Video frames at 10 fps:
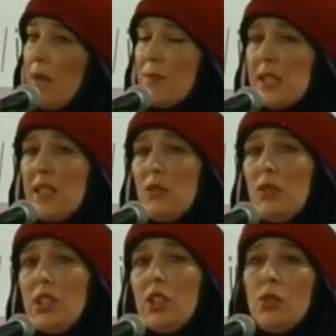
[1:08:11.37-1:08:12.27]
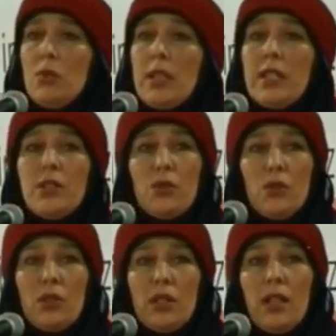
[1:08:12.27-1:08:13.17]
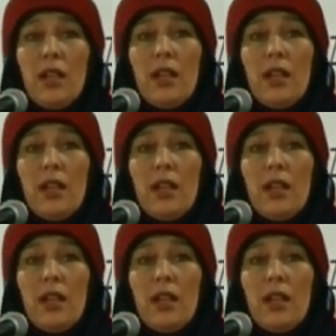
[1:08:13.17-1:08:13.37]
Absolutely no way at all.